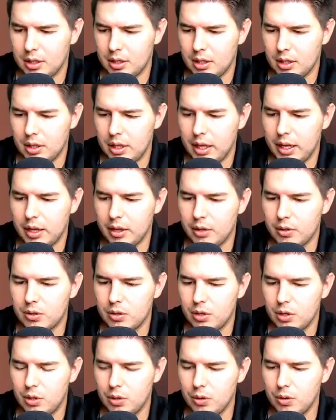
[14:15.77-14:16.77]
You can lose
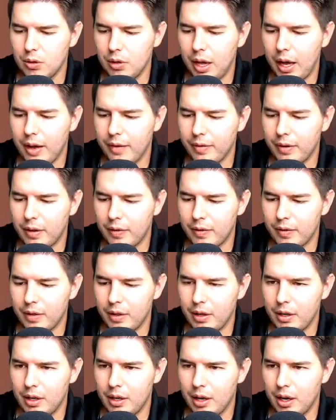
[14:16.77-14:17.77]
2 life off of the
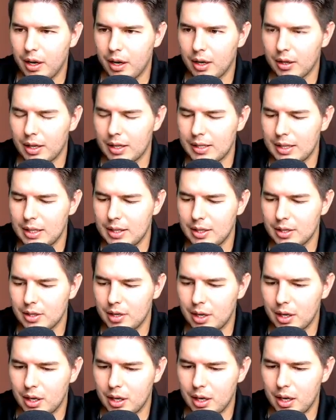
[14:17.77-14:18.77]
Nadaar unless they discard
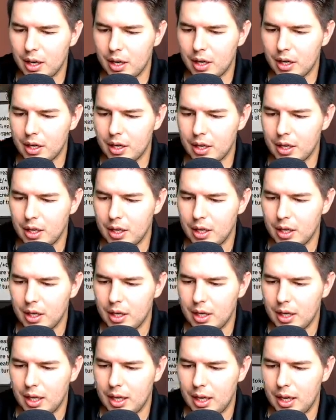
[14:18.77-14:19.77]
a card.
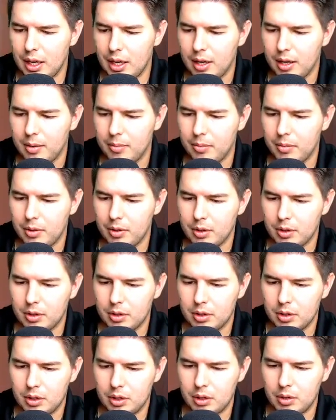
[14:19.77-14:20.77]

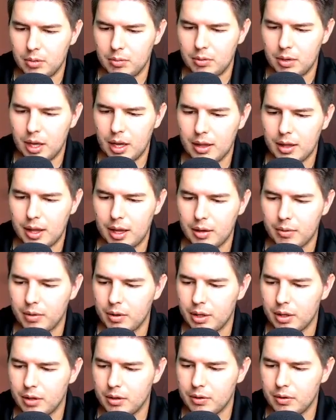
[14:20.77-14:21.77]
Nope, not that
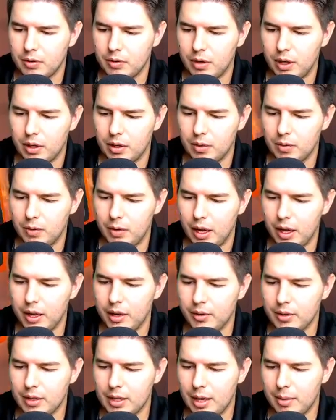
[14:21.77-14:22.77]
one. Well, I don't know why you would
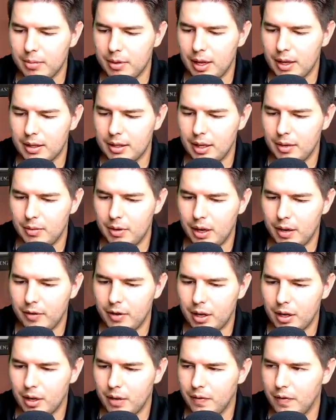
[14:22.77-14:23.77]
tap that down when I have
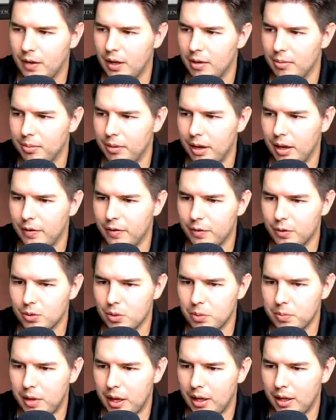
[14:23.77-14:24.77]
Guardian of Faith. Play out Forsworn
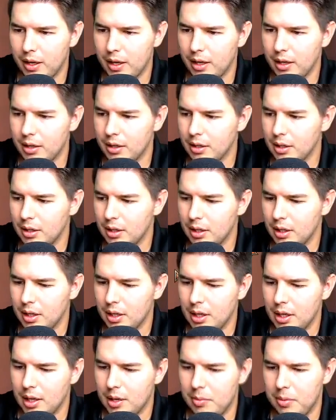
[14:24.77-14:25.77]
Paladin.
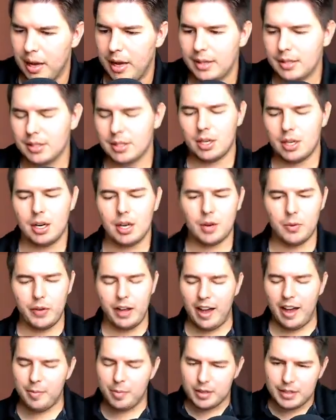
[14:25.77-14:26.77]
Pass the turn. We
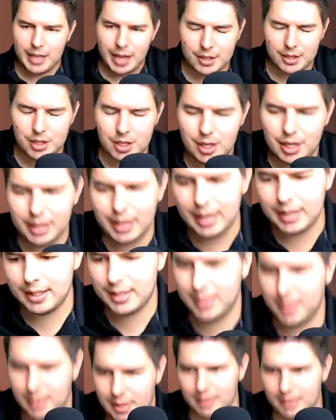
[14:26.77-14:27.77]
have protection
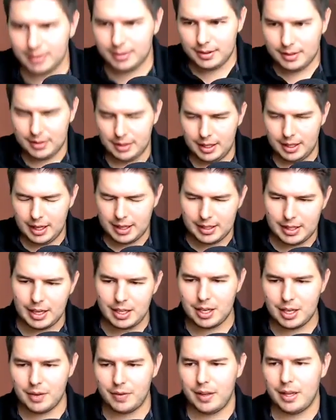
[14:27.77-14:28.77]
against Extinction
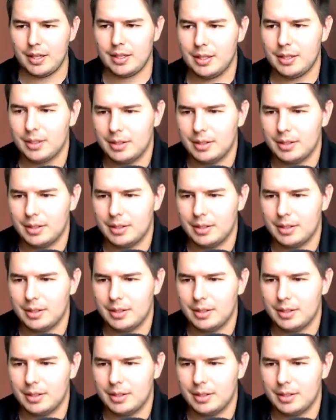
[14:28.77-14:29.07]
Event.